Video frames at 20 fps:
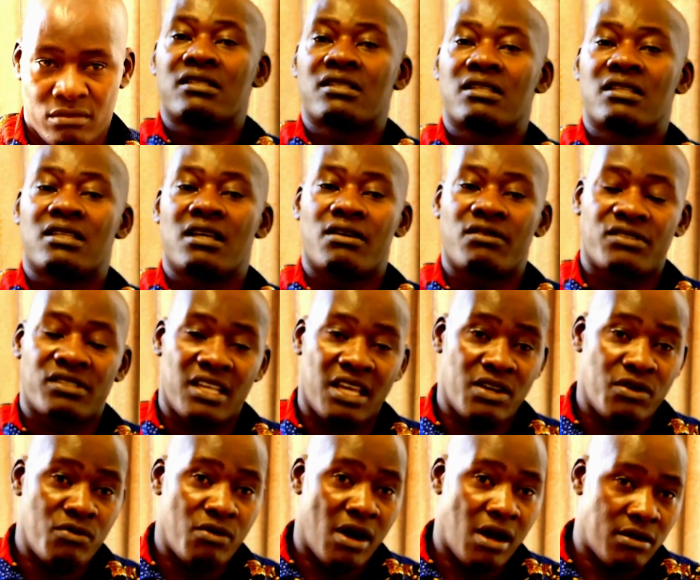In the
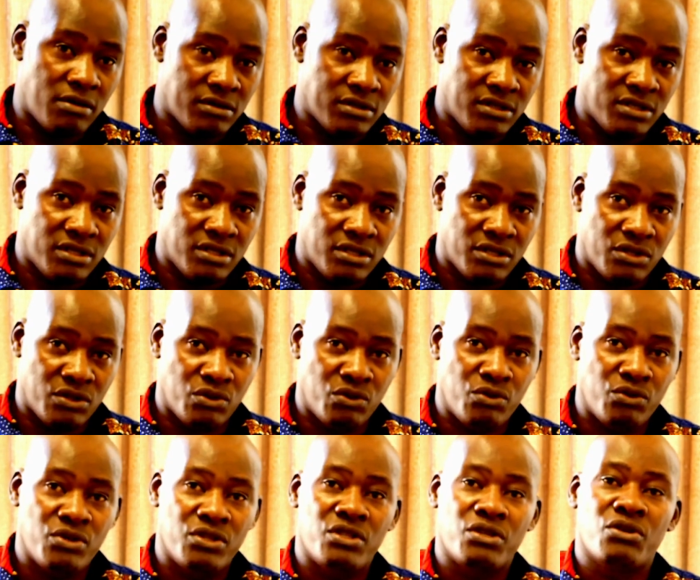outside world,
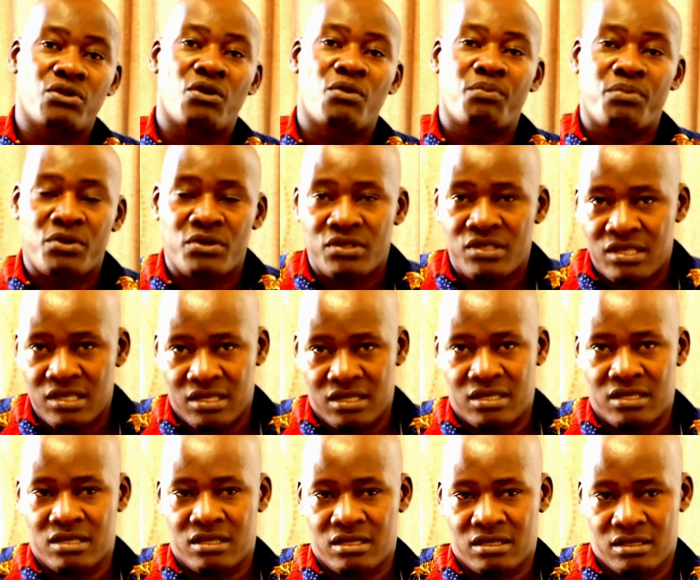do the
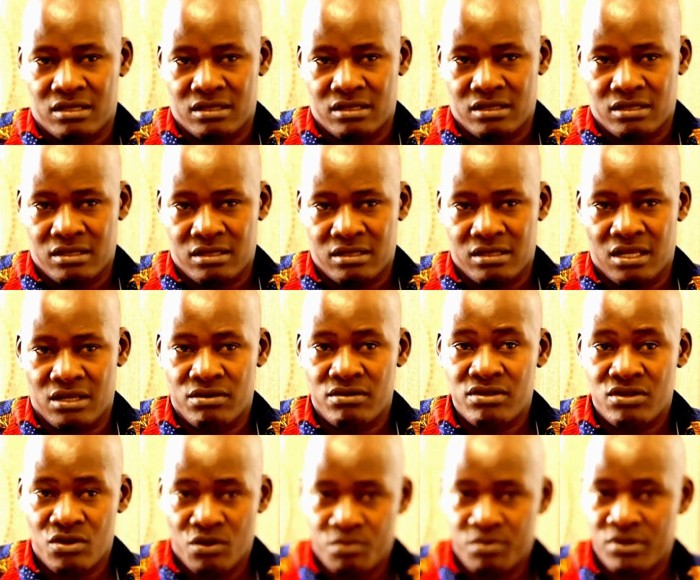opposite. They do
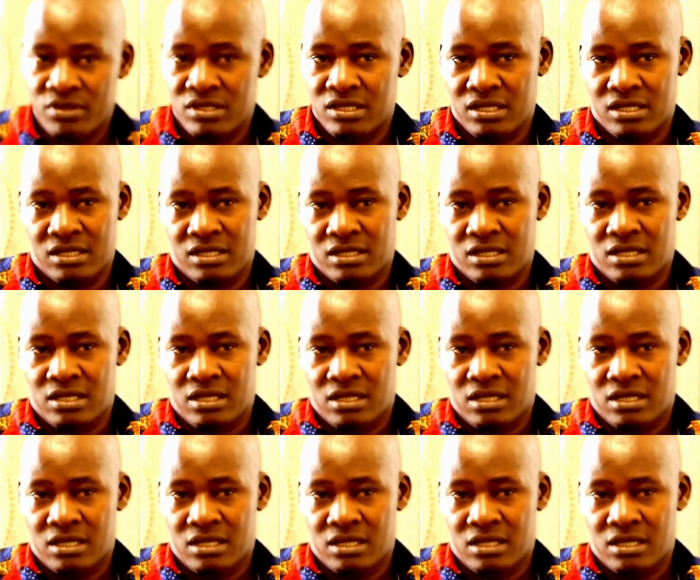the opposite.